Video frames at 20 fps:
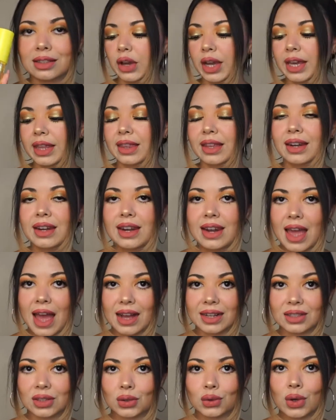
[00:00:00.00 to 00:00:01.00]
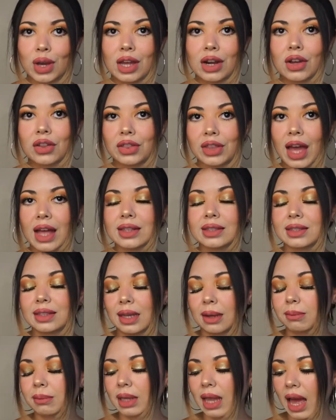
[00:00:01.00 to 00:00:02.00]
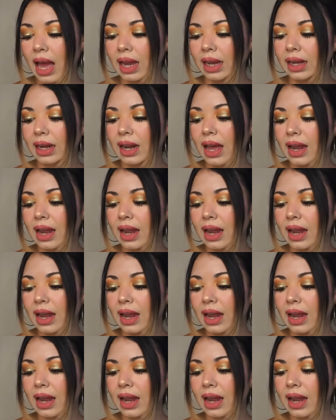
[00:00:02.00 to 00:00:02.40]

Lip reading: Okay, the next one on that same line,